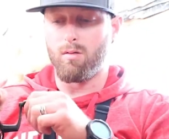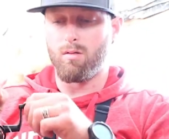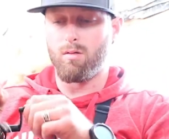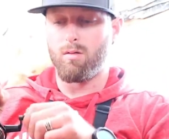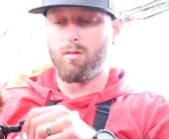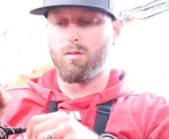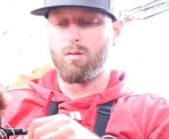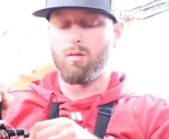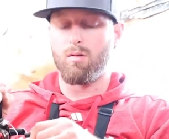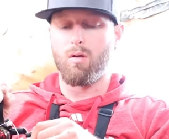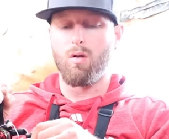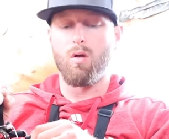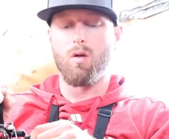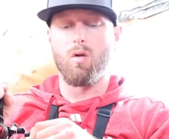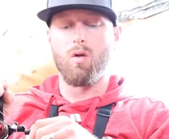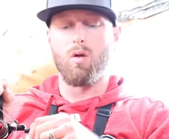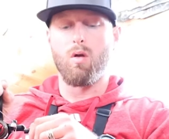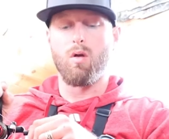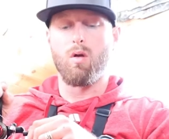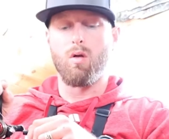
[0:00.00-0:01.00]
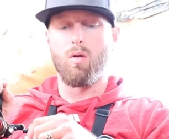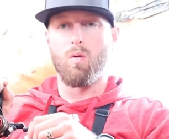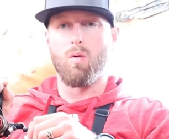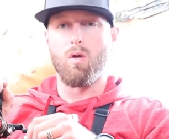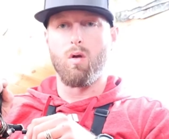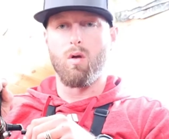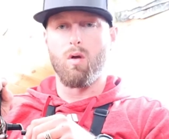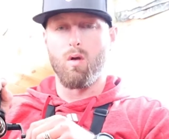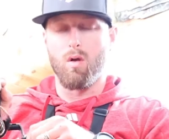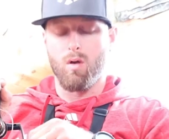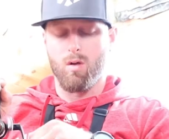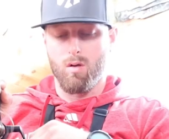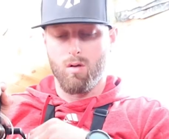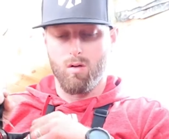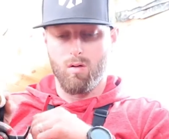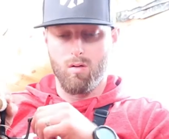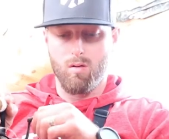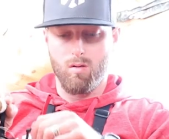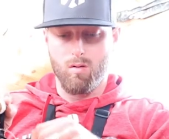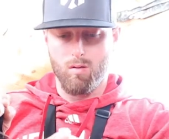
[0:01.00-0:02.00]

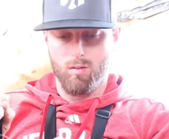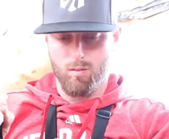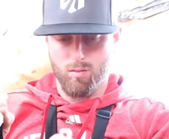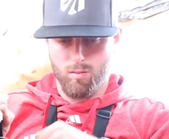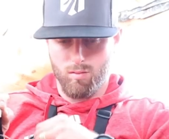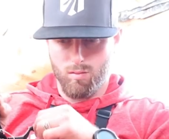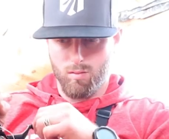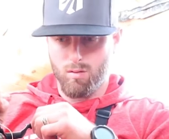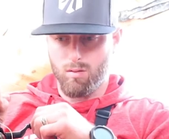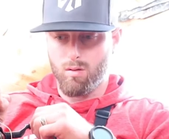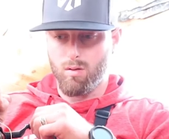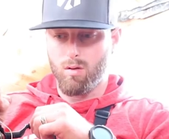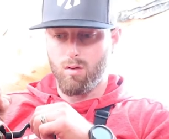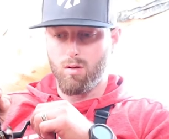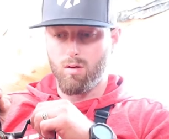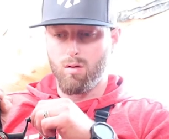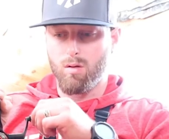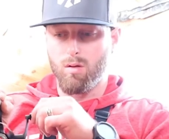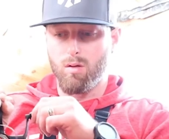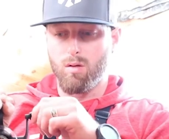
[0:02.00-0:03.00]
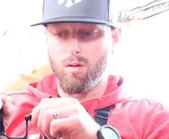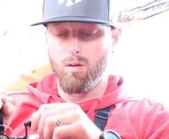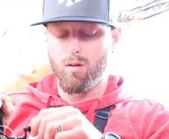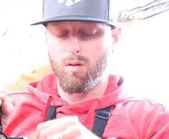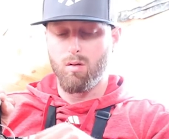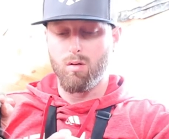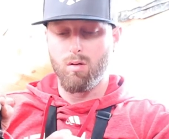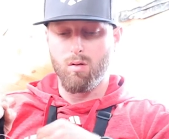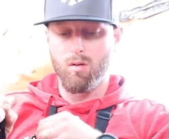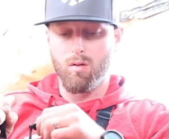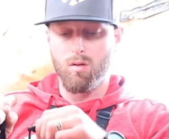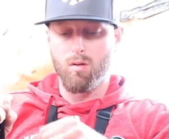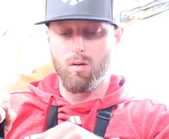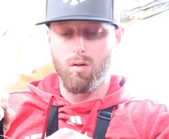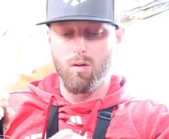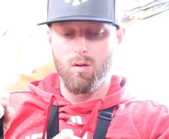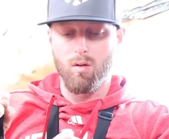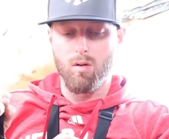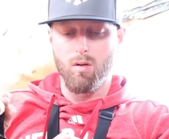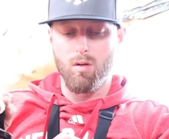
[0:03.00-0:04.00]

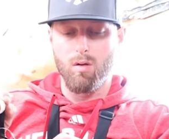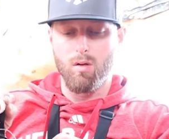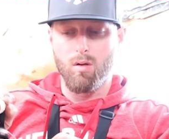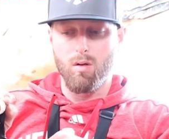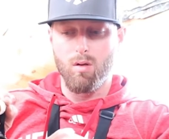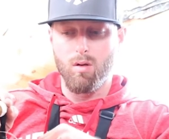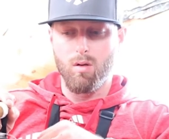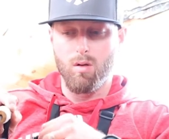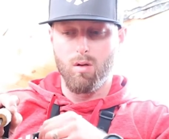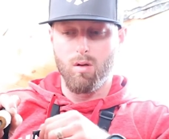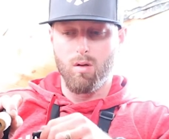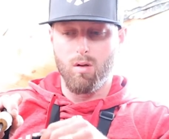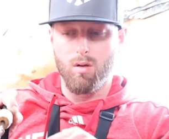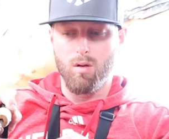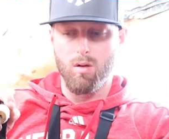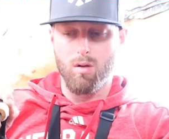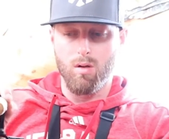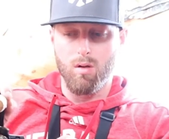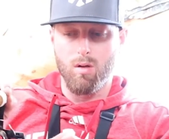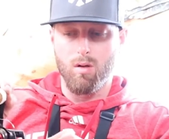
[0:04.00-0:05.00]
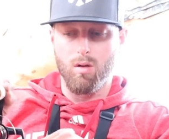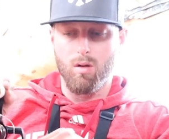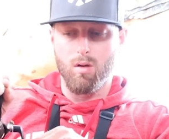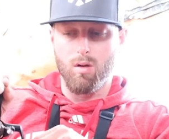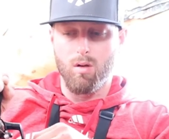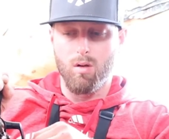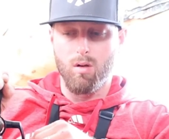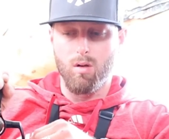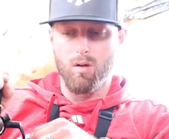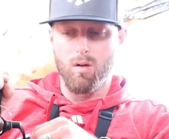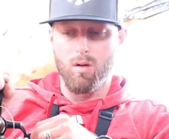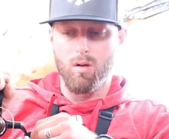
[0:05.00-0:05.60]
Nobody speaks.